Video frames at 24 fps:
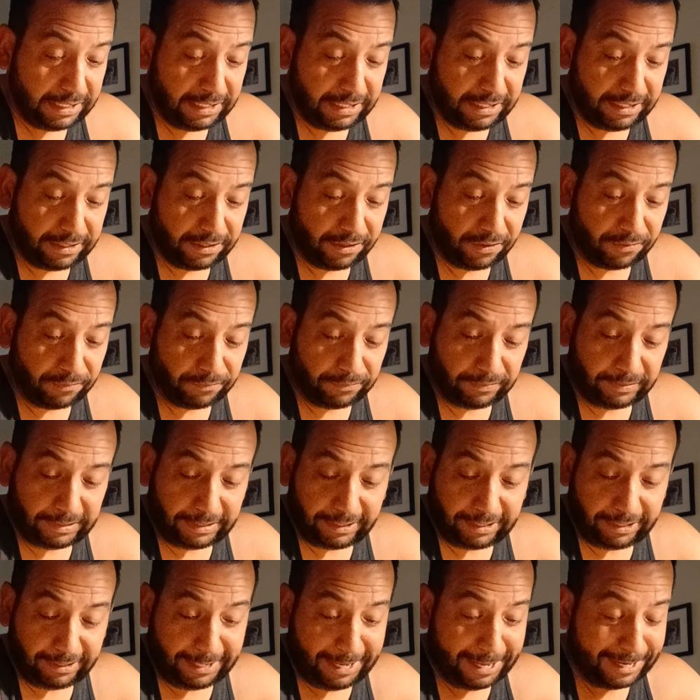You know, and
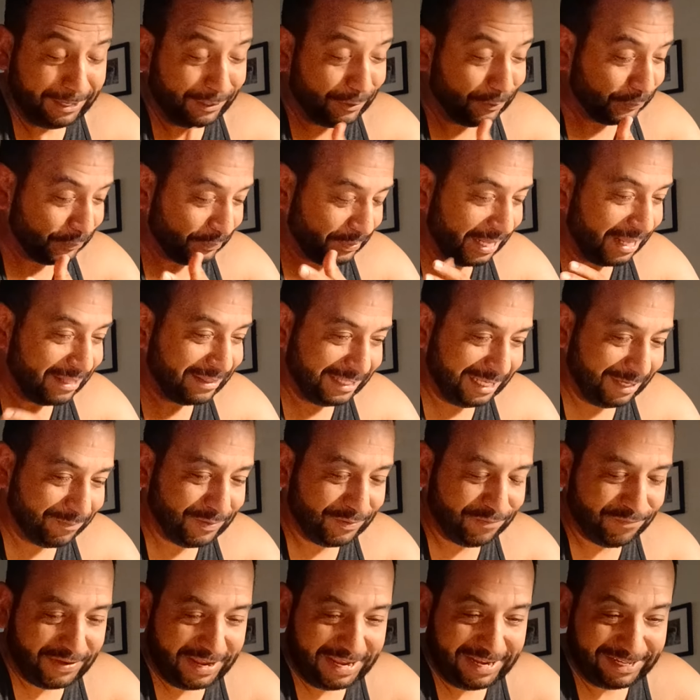it kind of goes with that theme
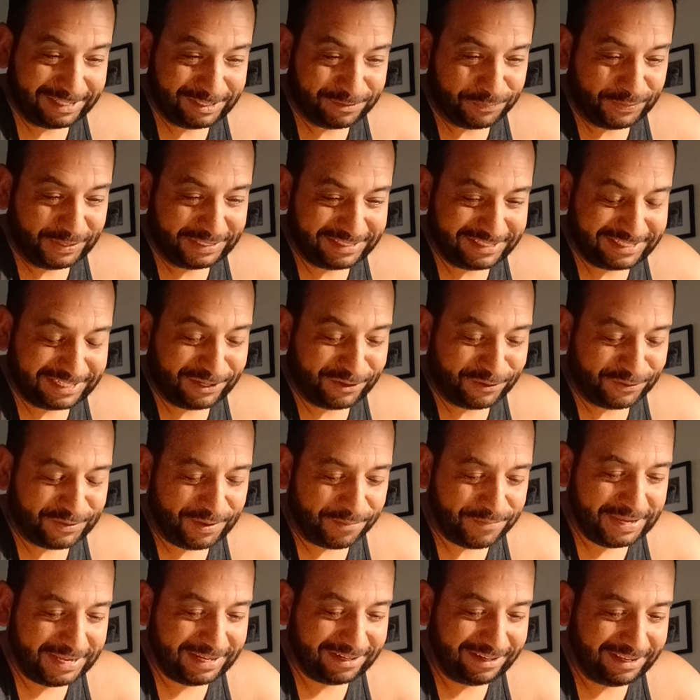in Vegas, but still, I
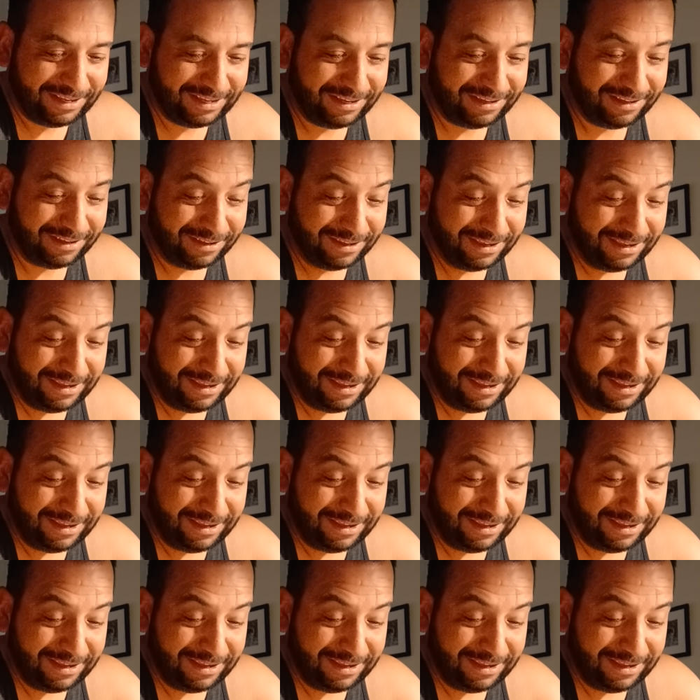mean, he